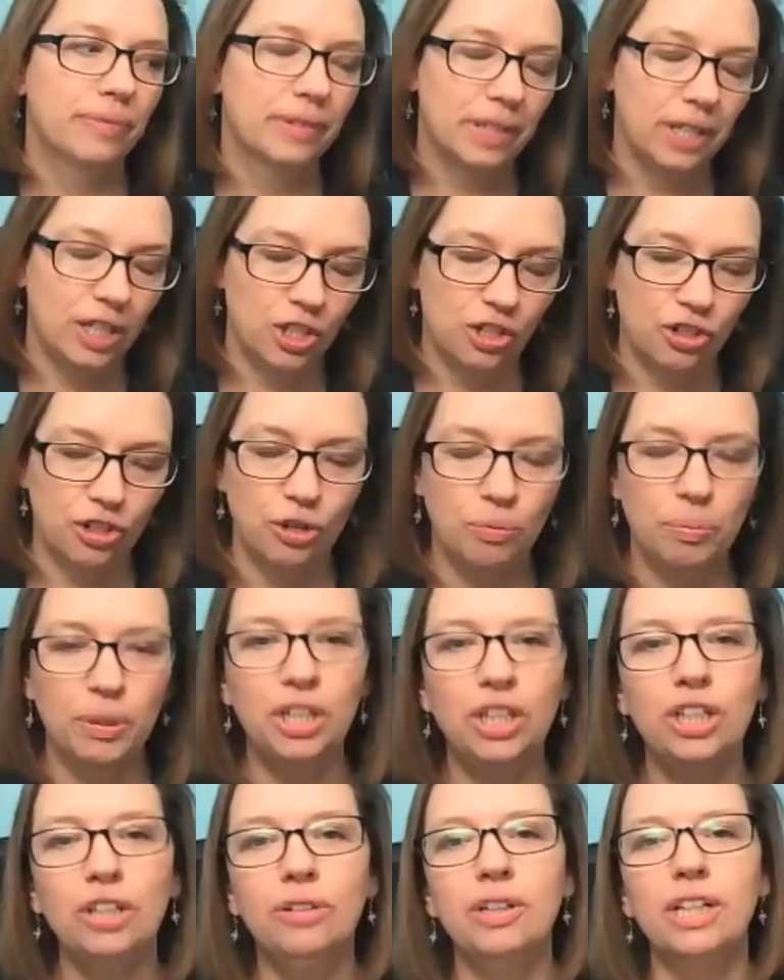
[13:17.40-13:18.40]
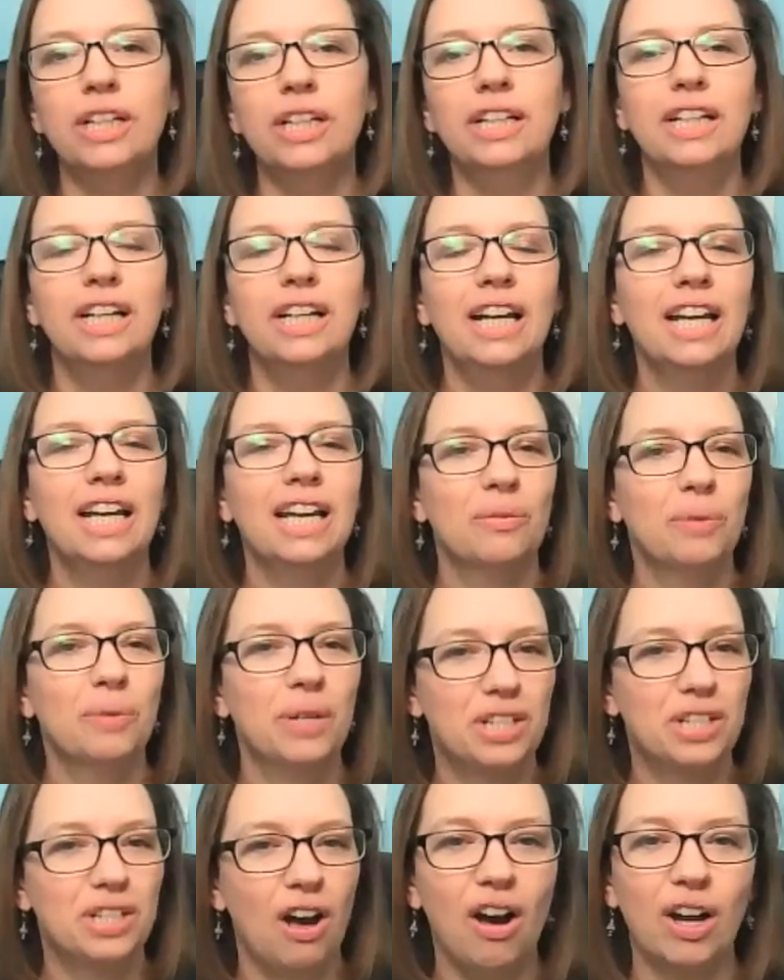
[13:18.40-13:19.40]
Intropreneur, we
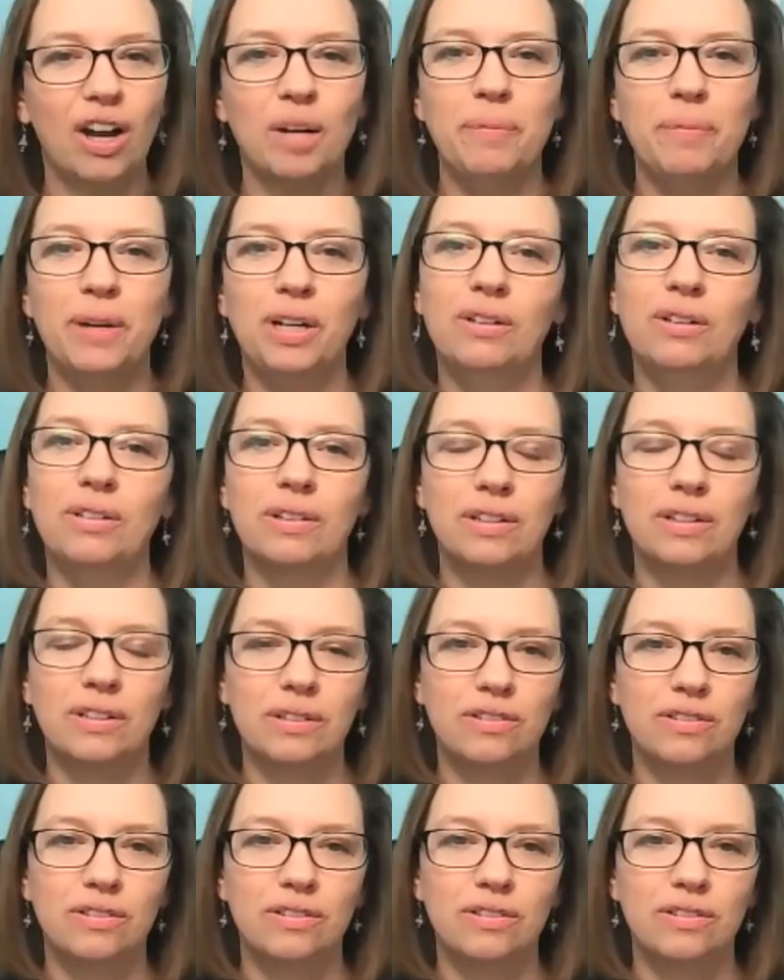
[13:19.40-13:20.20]
talk about